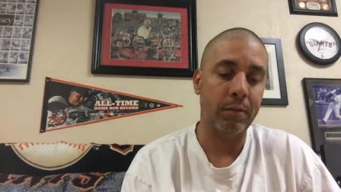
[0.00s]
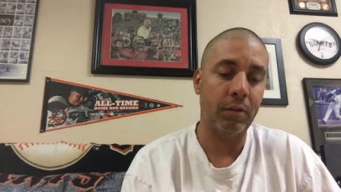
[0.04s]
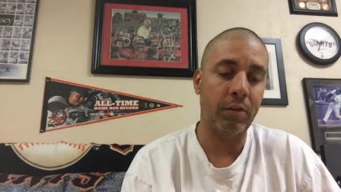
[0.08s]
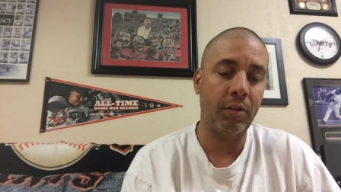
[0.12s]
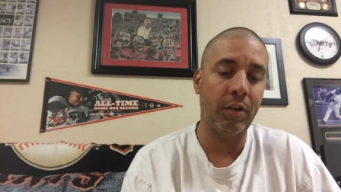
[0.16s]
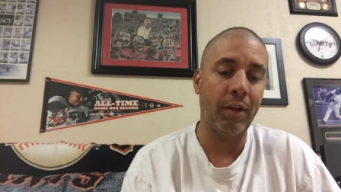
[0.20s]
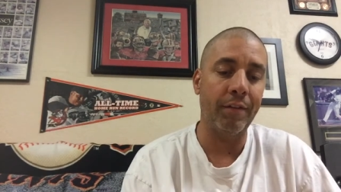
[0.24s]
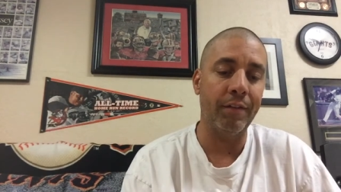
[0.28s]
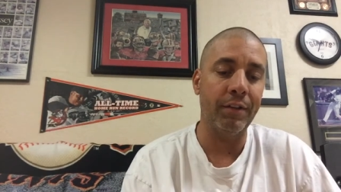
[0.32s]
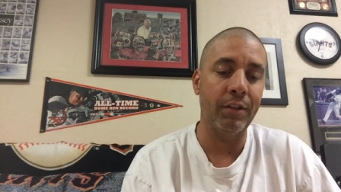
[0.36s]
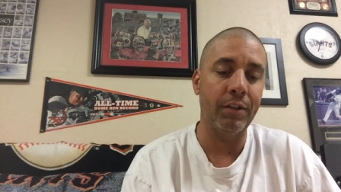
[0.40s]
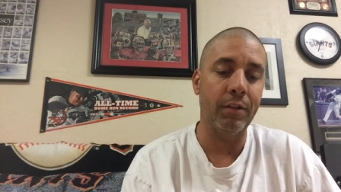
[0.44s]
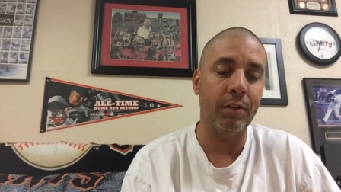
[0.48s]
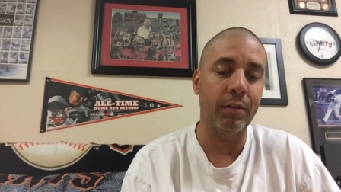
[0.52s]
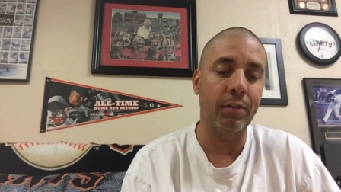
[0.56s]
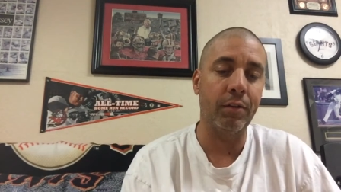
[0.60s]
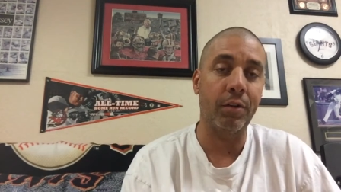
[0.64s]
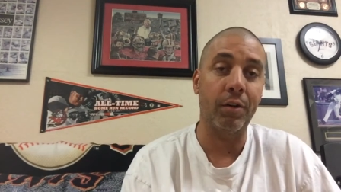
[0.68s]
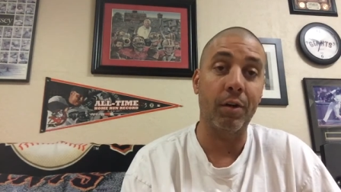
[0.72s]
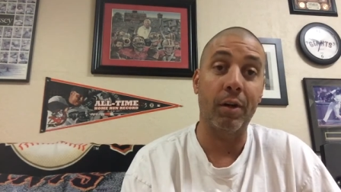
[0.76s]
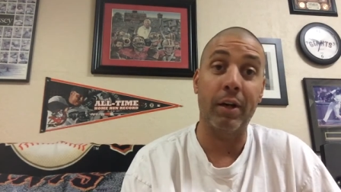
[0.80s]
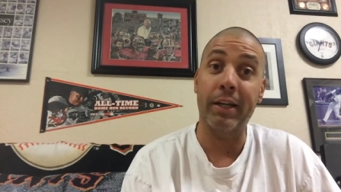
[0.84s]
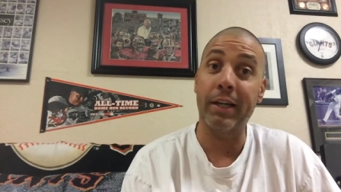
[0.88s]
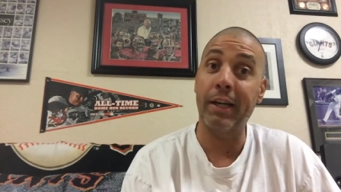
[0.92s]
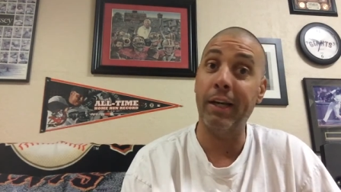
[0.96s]
Seven years
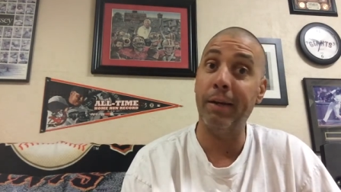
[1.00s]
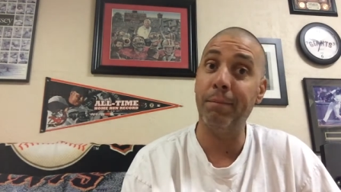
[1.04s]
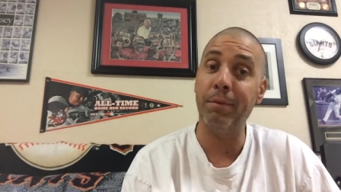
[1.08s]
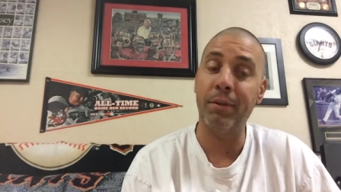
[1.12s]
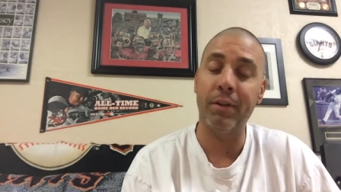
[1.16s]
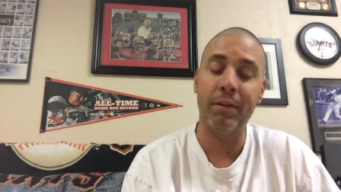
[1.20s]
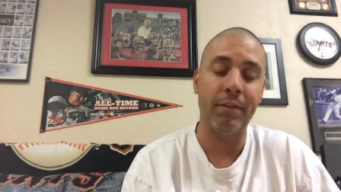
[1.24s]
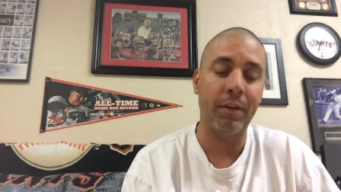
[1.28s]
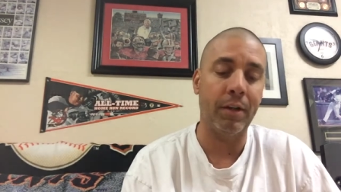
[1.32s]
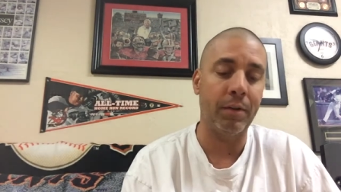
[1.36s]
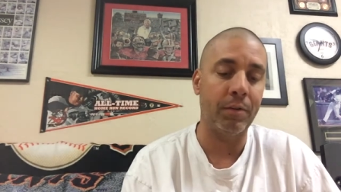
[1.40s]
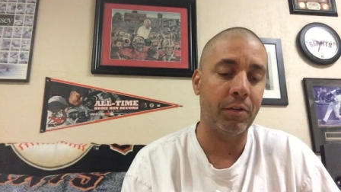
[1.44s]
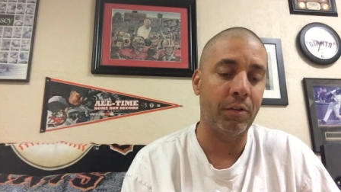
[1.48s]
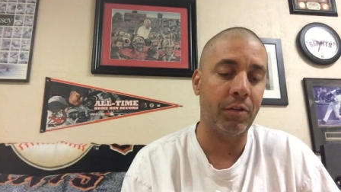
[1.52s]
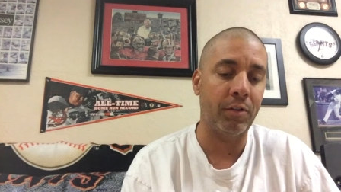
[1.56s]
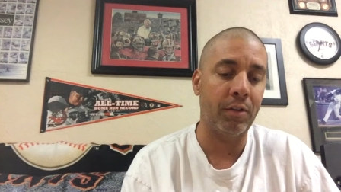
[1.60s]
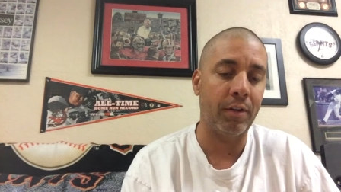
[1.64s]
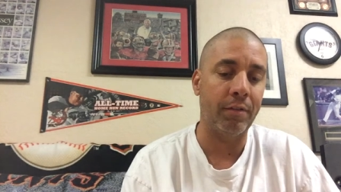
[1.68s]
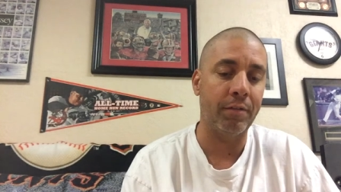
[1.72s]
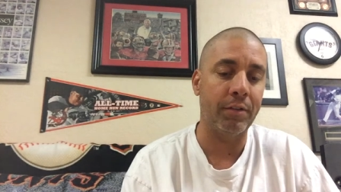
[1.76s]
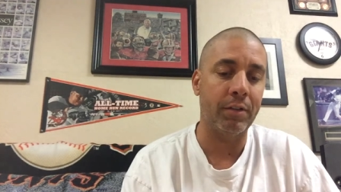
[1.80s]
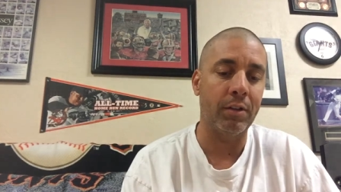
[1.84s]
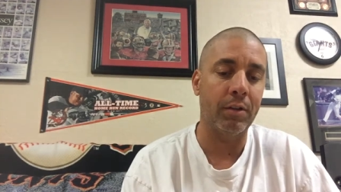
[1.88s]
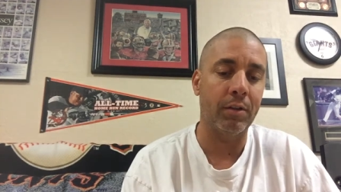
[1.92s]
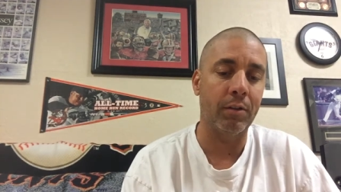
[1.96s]
ago, I can't believe that was
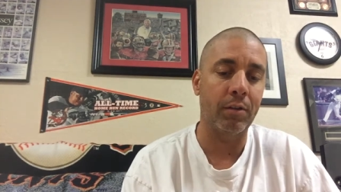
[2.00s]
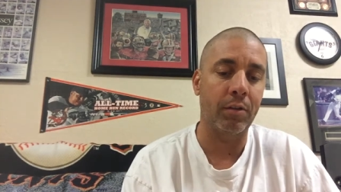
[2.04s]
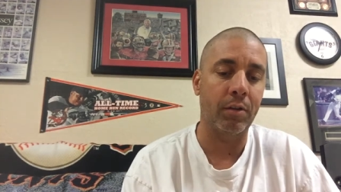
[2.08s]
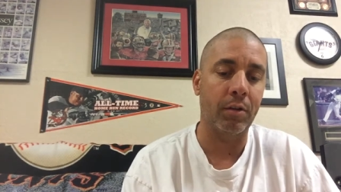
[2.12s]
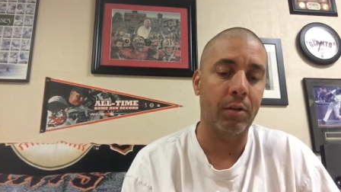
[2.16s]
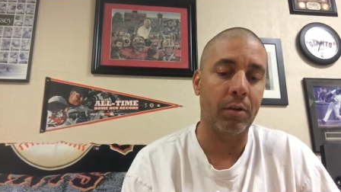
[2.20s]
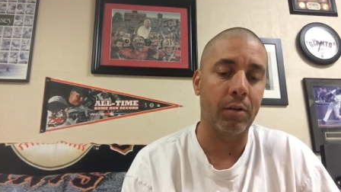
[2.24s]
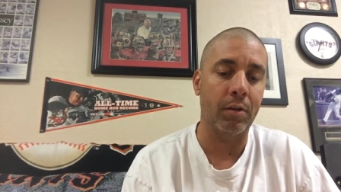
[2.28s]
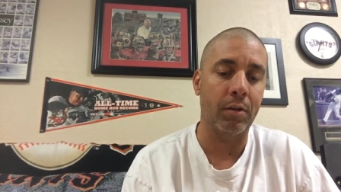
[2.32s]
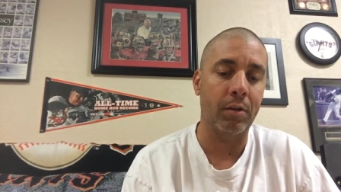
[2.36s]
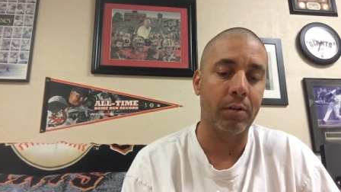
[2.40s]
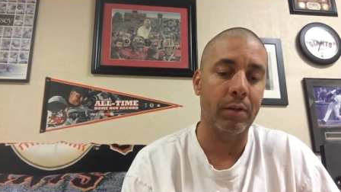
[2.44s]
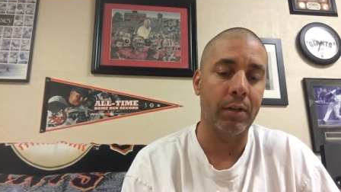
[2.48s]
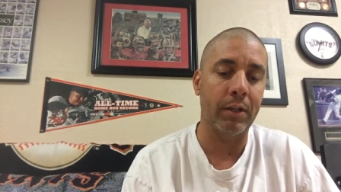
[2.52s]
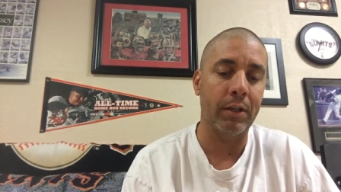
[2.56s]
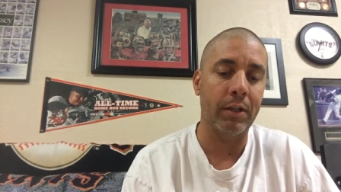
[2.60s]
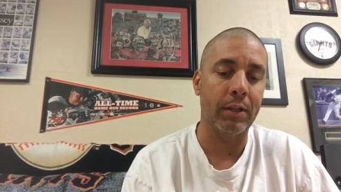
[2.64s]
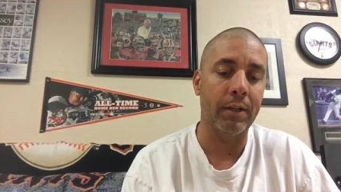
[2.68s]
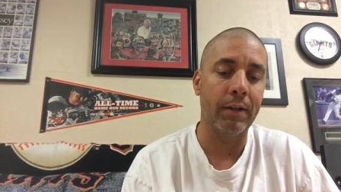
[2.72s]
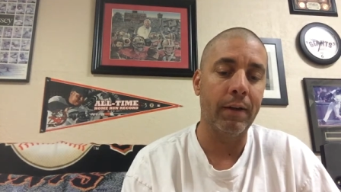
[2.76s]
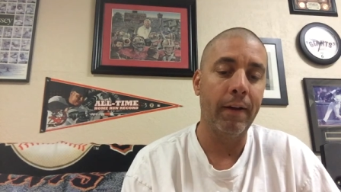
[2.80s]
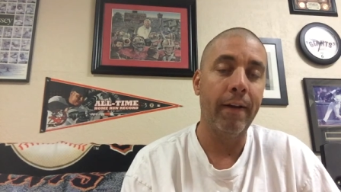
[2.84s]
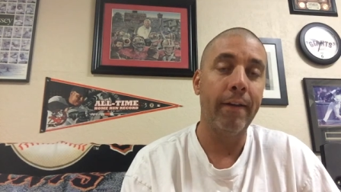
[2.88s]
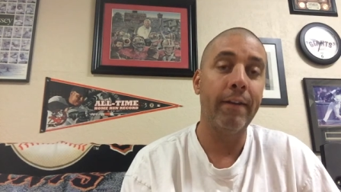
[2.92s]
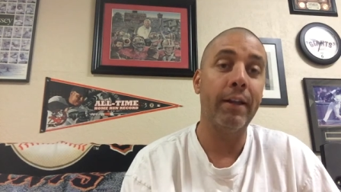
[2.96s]
seven years ago already.